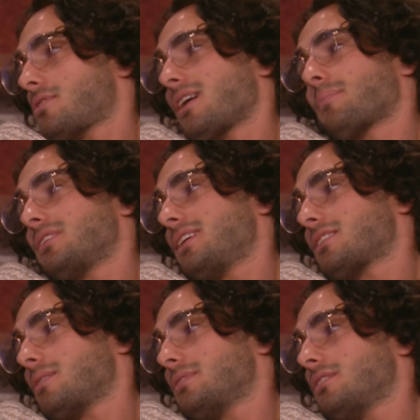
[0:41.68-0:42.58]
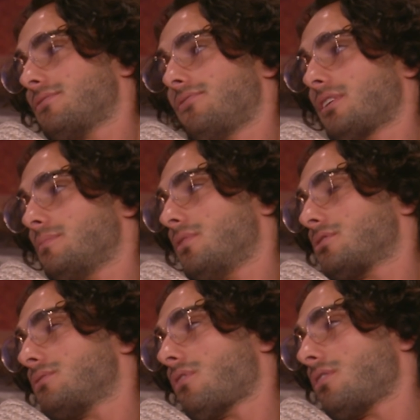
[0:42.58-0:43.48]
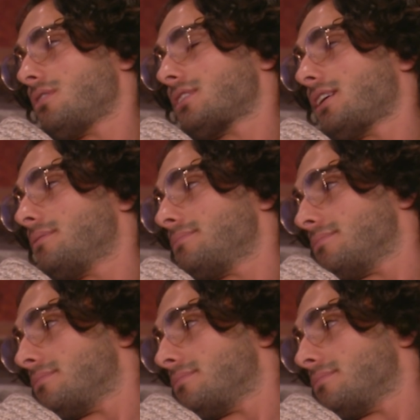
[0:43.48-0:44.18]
trying to predict them and you're mostly wrong all the time.